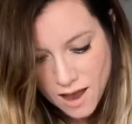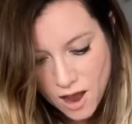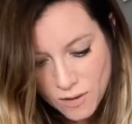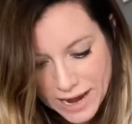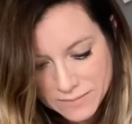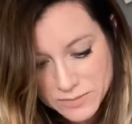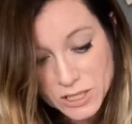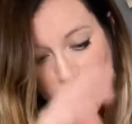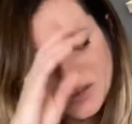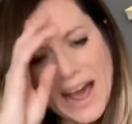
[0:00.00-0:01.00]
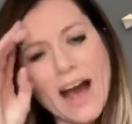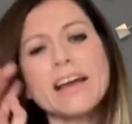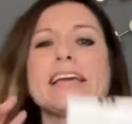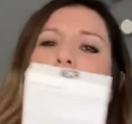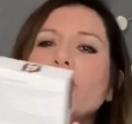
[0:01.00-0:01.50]
Okay, so yeah,
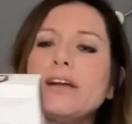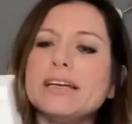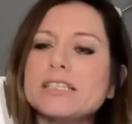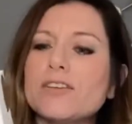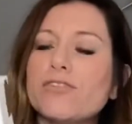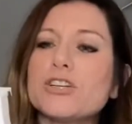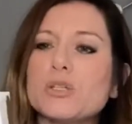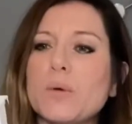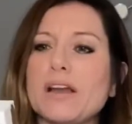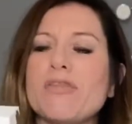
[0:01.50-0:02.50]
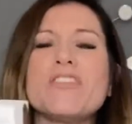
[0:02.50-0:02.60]
here is the first one.